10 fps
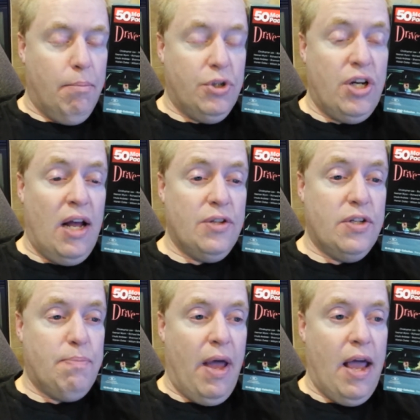But Giles
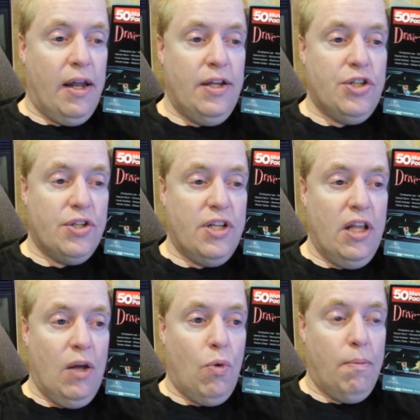is back and he's just
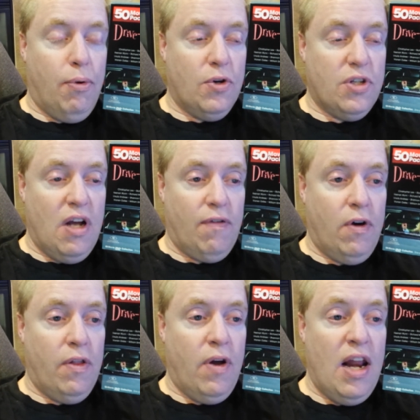killing one person
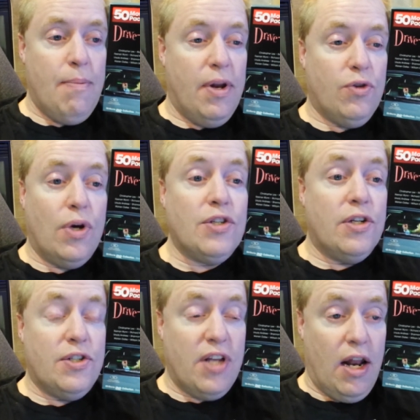after another, anybody
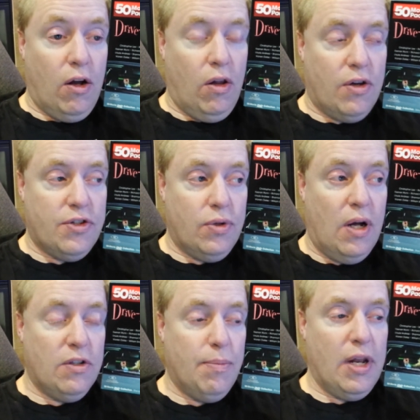dressed in a Santa Claus suit.
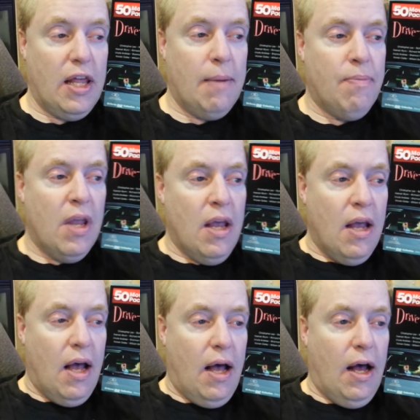Ultimately,
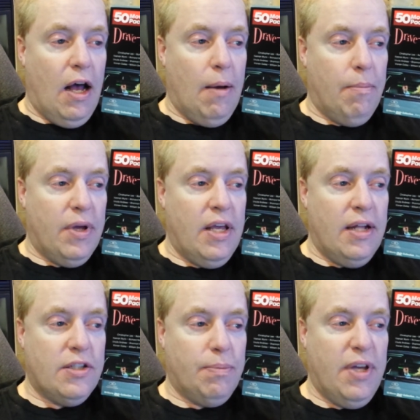um,
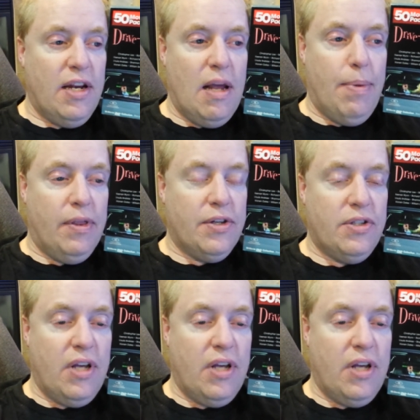he ends up kidnapping the